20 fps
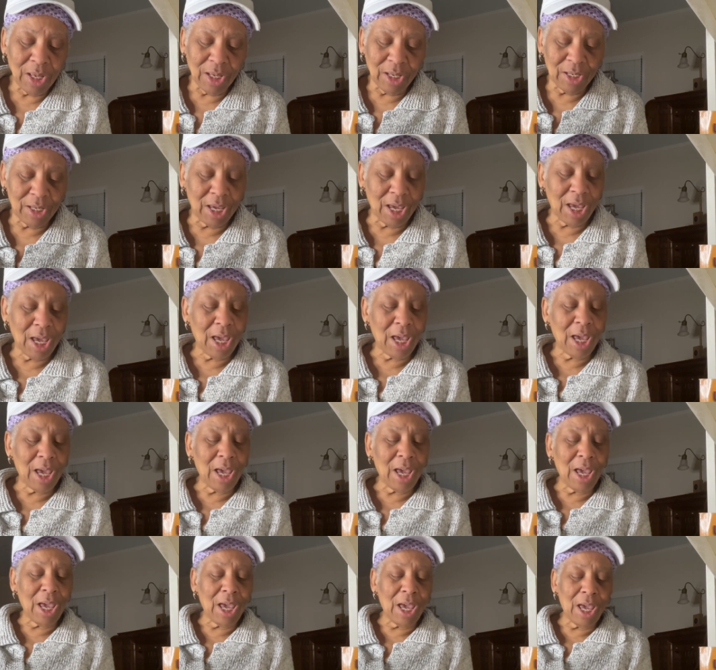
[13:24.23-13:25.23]

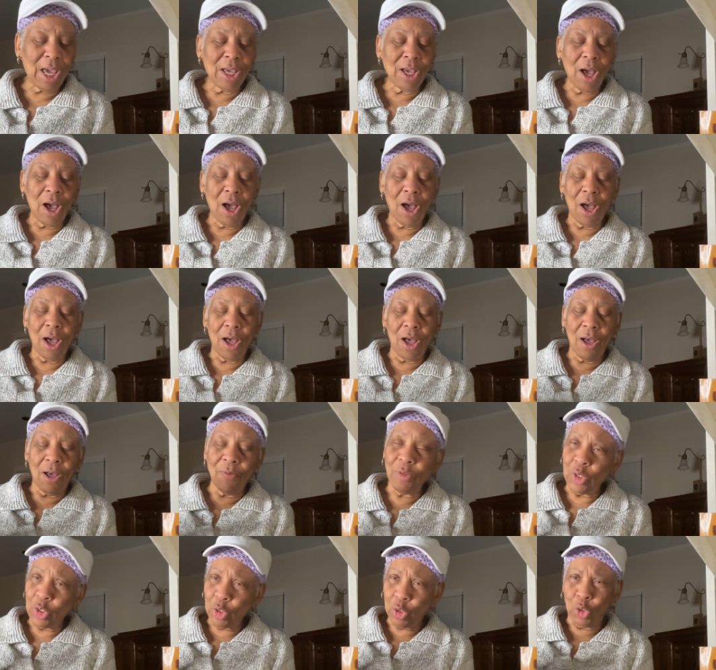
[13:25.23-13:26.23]
King
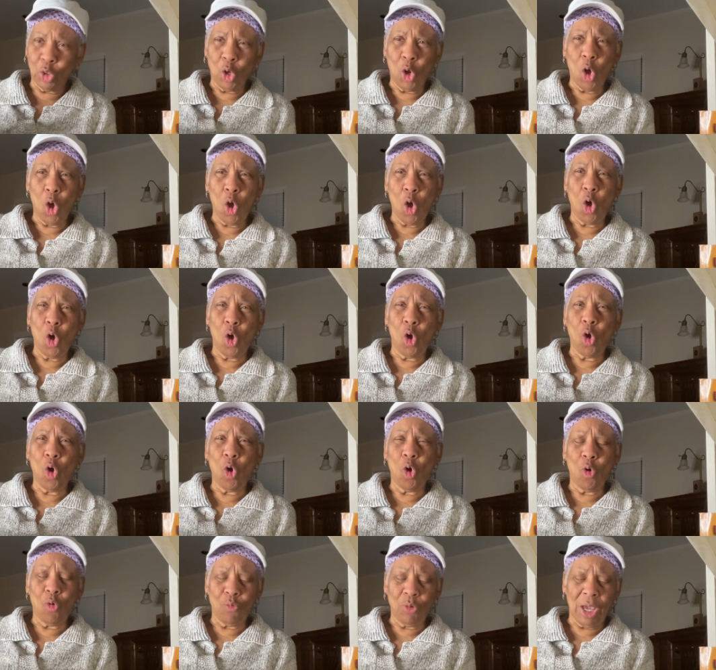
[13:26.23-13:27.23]
of
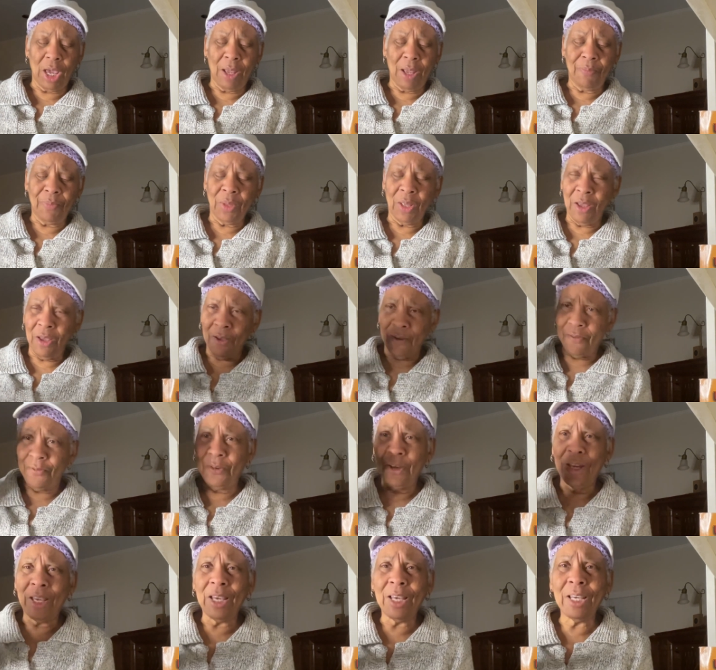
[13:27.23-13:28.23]
glory,
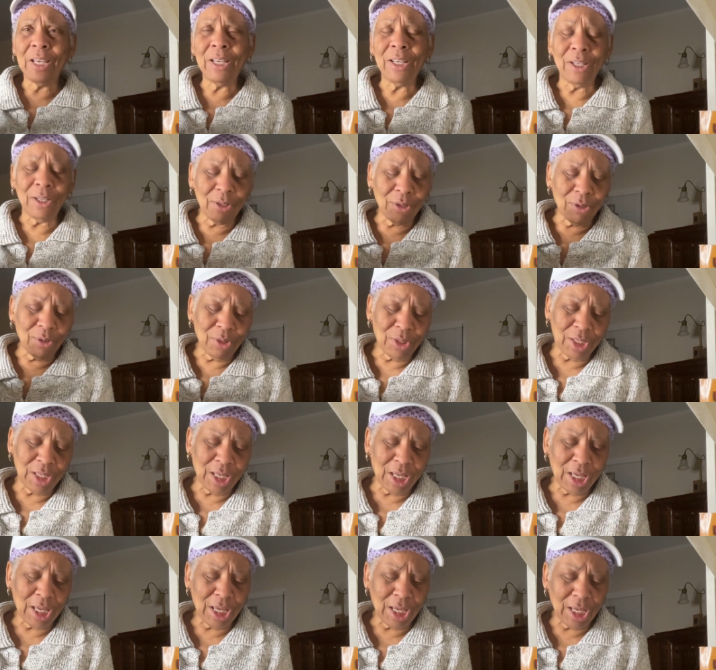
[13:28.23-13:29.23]
fill
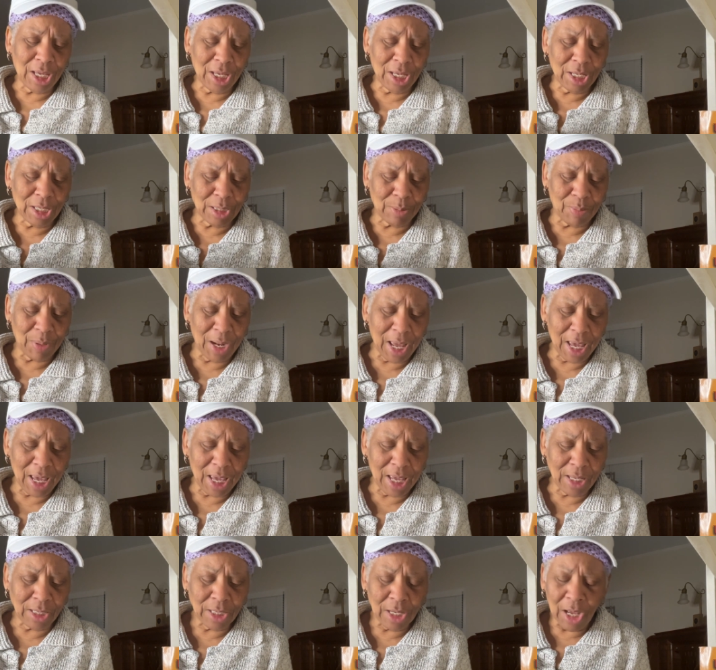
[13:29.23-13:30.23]
this
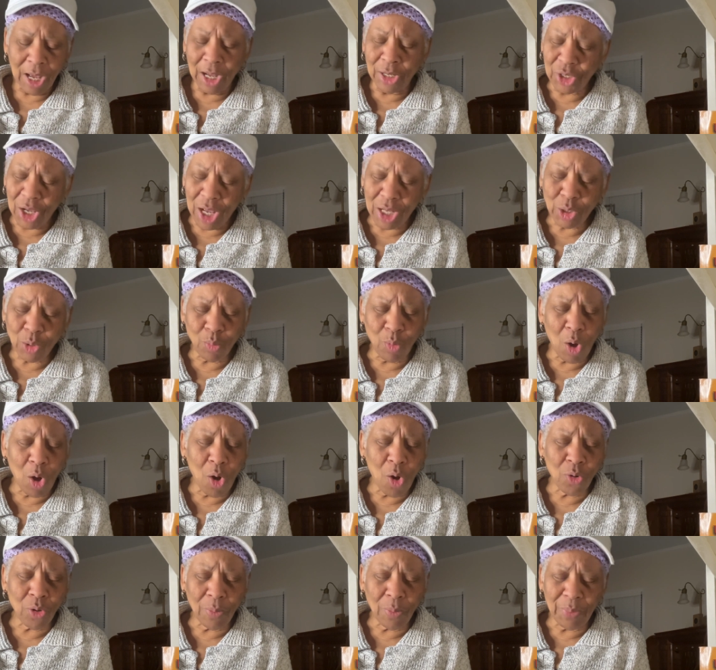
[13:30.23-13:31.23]
place. I just
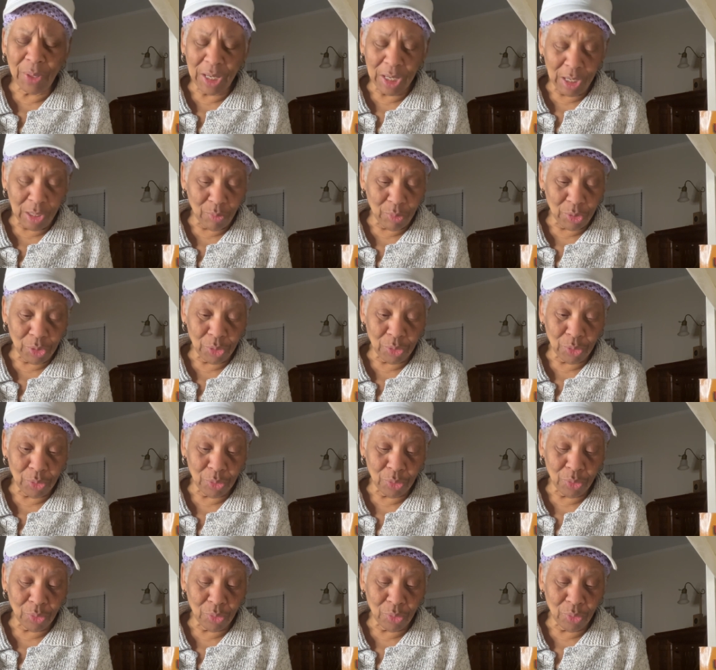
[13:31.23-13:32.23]
want to be with
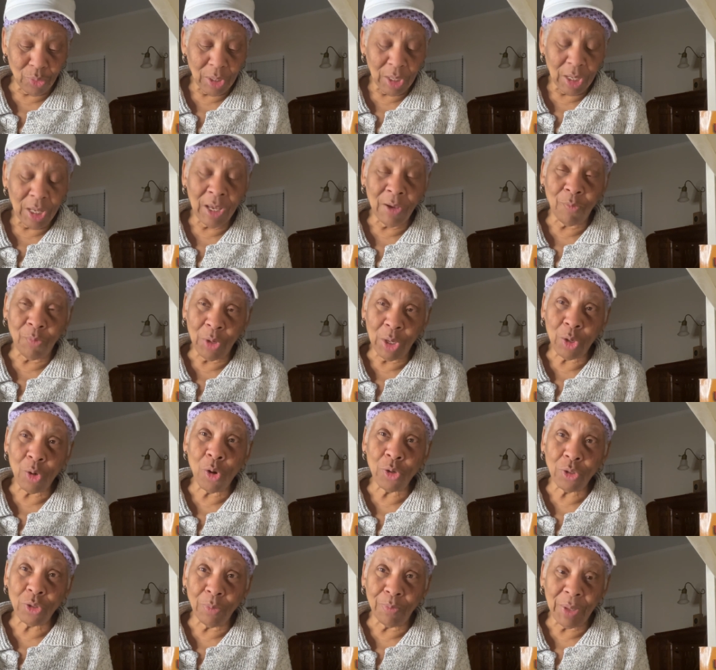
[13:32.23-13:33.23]
you. If we're
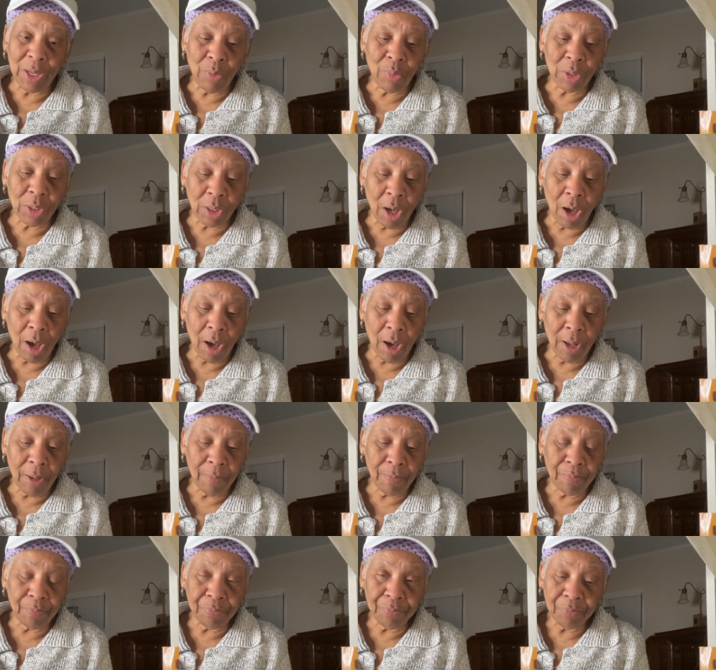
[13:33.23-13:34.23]
going to be with God,
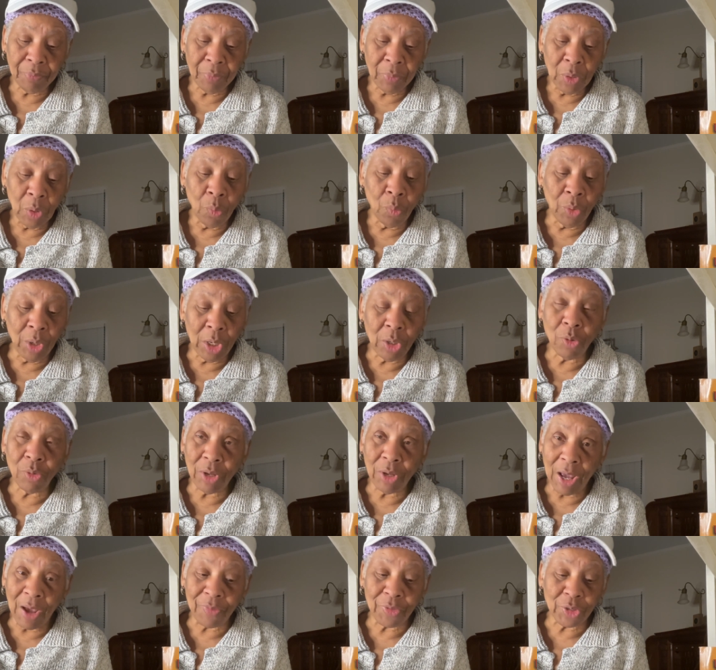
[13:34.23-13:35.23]
we're going
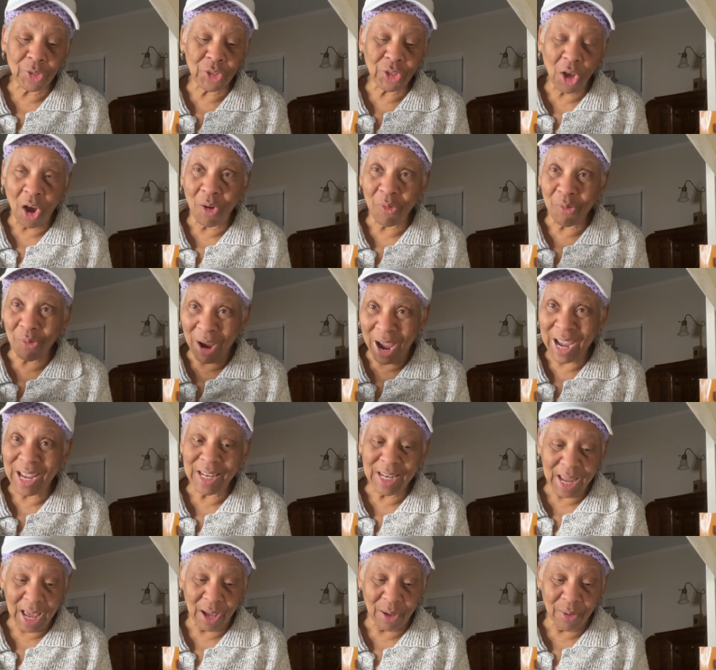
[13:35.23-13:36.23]
to have to start right
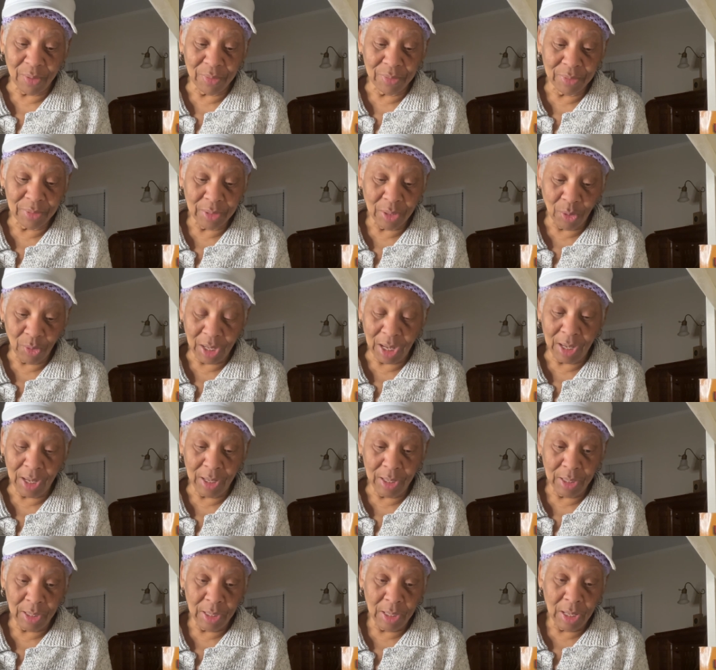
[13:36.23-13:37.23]
now, okay?
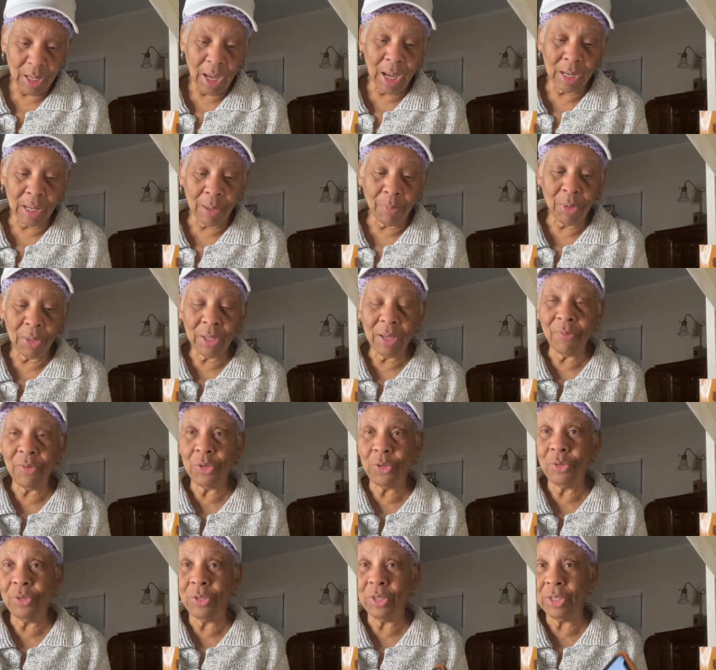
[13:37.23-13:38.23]
And I'm going to give it
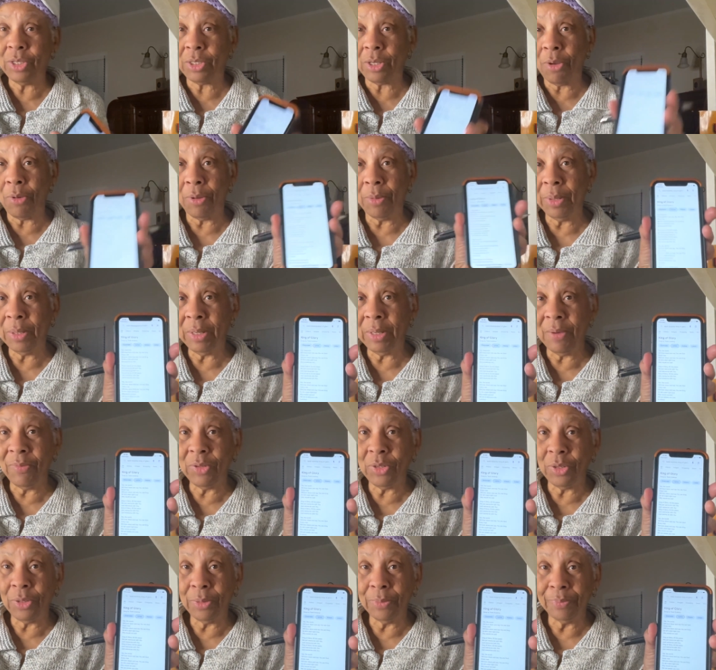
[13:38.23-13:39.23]
to you, this song. I'm going to give
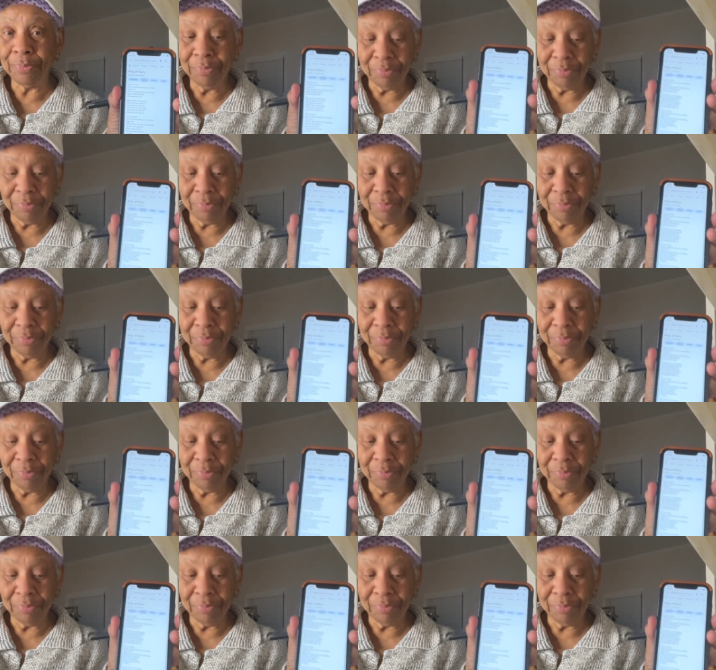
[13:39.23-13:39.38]
it to you.